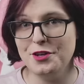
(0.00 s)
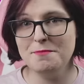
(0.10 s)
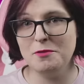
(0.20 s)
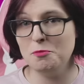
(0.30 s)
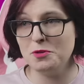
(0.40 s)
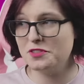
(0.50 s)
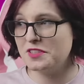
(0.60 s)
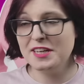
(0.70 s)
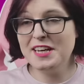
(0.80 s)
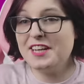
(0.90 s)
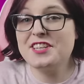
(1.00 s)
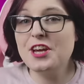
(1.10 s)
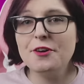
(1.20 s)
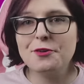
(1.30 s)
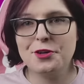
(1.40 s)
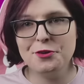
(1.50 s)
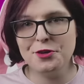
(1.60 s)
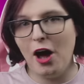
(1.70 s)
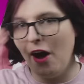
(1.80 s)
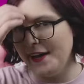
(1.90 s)
them almost a year ago
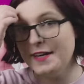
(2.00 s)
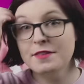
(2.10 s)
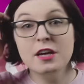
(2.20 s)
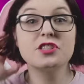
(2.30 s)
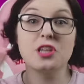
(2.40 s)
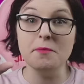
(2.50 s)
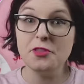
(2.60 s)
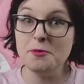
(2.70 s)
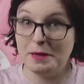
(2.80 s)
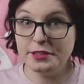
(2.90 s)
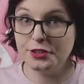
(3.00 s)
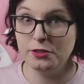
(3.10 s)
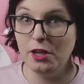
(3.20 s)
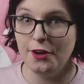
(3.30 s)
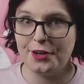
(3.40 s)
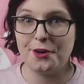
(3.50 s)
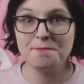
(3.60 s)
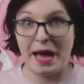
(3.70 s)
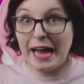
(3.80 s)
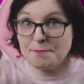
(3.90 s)
now, and some of them a little longer.
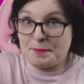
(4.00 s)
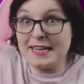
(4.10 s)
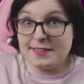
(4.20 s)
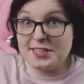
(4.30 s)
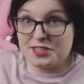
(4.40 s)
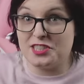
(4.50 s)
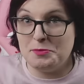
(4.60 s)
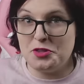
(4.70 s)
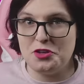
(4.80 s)
I painted some of